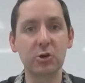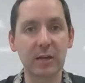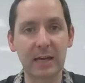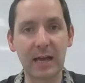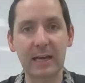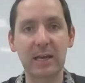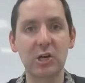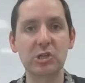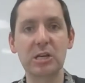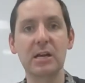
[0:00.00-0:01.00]
kinetic
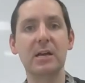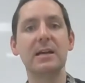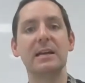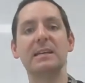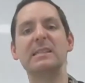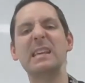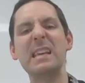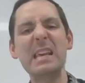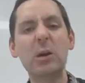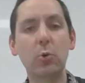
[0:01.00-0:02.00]
energy is
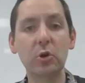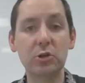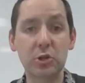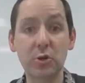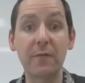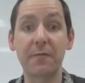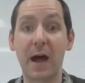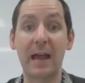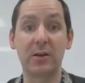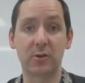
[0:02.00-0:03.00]
equal to the
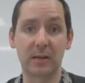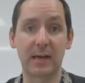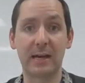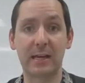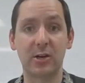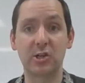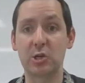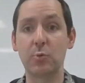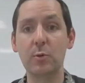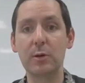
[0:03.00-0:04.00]
final kinetic
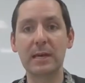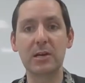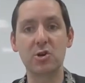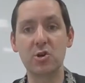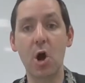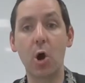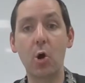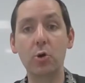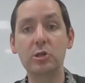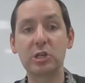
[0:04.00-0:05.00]
energy. We would get
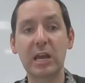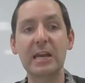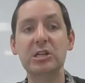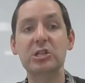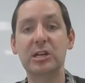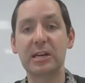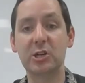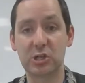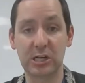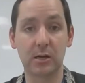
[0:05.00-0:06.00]
no change in
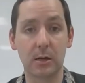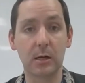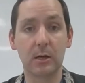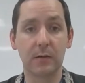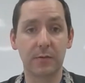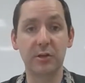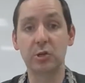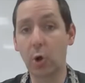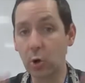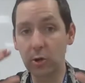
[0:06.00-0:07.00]
energy. The
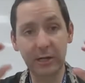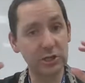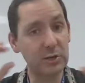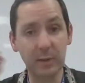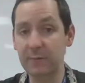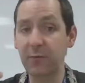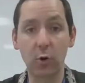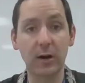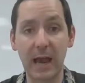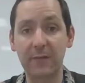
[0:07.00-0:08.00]
total energy
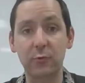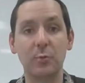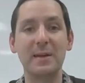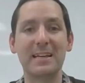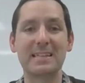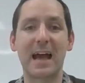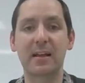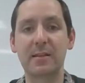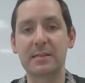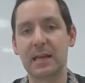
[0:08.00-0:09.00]
before and after would be
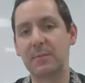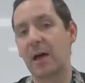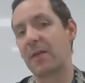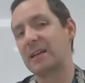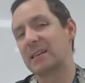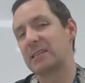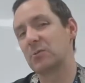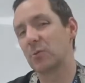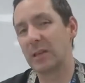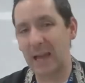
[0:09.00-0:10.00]
exactly the same. Now that
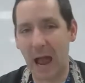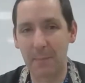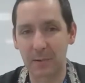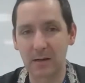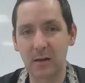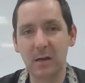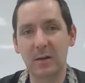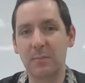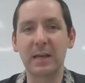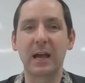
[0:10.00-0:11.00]
doesn't really happen
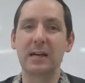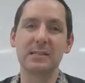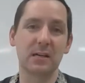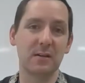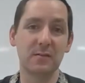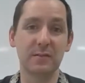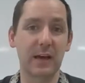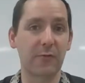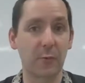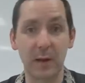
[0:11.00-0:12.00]
because of
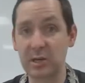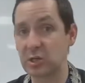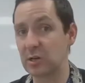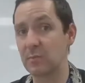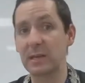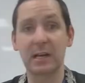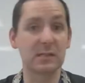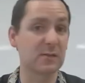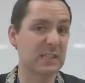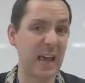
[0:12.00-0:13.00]
deformation and because
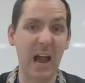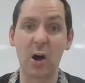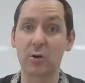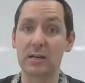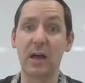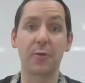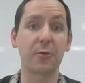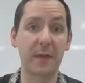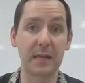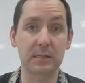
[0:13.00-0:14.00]
of sound and other
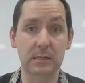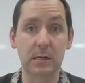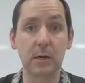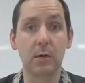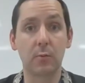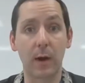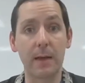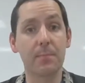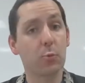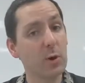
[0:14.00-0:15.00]
things,
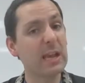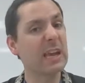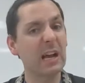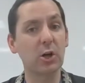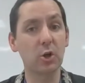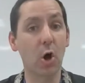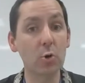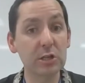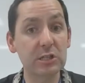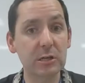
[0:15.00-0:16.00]
right? We can get
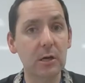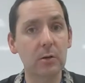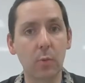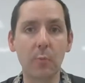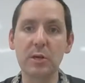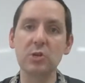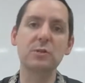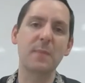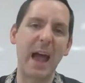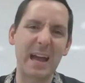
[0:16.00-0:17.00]
close. When we
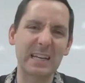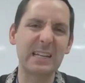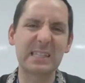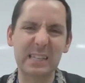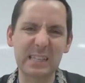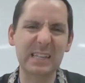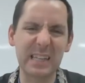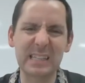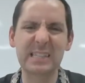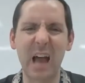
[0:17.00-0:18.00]
use magnets,
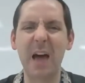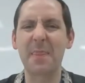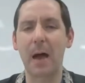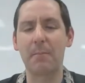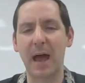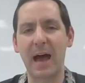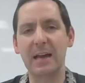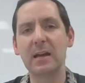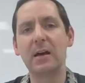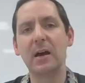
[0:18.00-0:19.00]
it's not that bad.